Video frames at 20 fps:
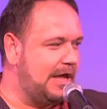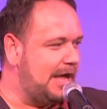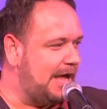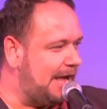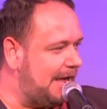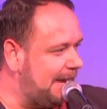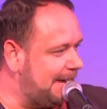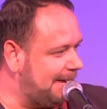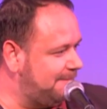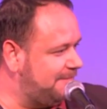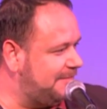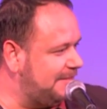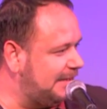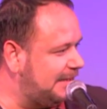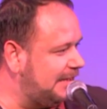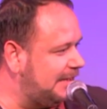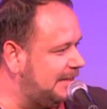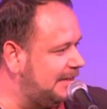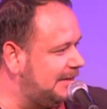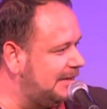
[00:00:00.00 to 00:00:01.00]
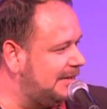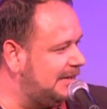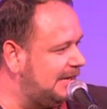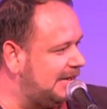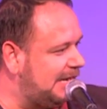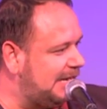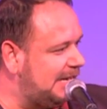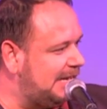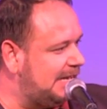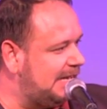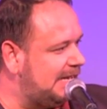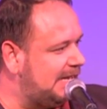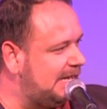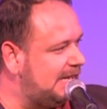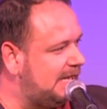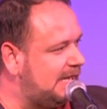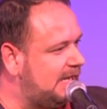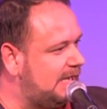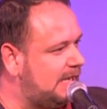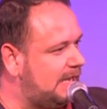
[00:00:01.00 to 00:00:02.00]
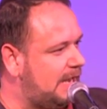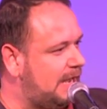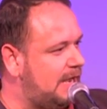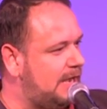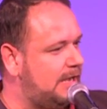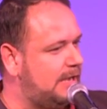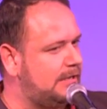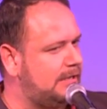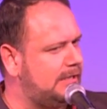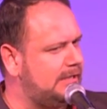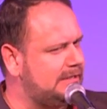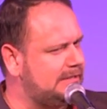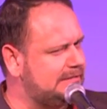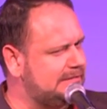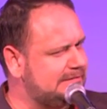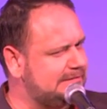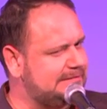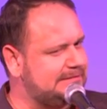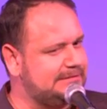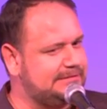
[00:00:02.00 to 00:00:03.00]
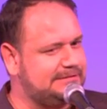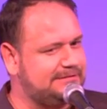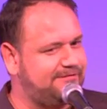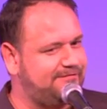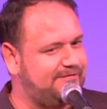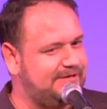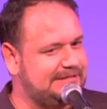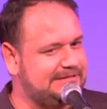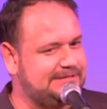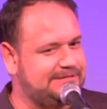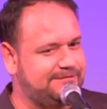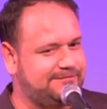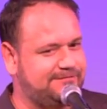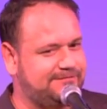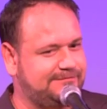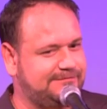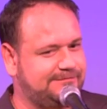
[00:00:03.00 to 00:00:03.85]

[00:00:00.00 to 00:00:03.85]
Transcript: And I'm thinking, it's a little offensive.